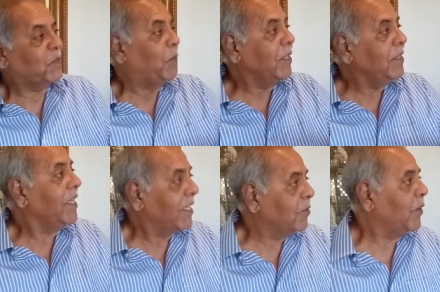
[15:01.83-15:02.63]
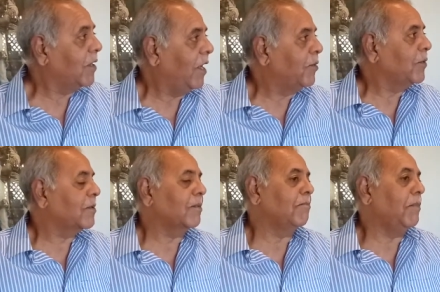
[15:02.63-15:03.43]
going the other way
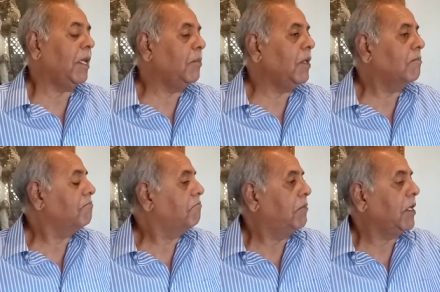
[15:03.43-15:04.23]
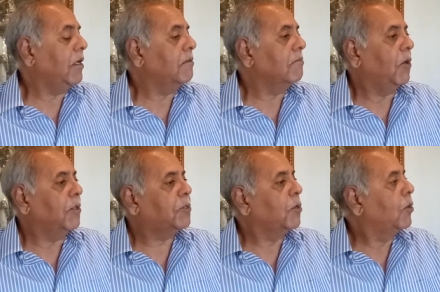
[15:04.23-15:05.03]
around, maybe we can
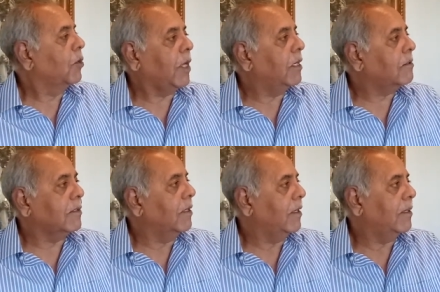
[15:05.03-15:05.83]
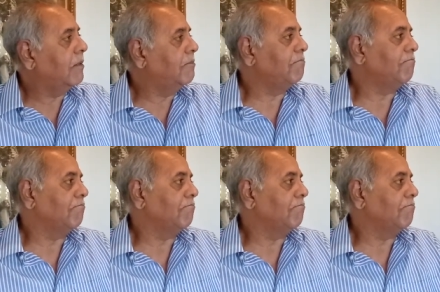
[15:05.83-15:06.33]
also look at uh,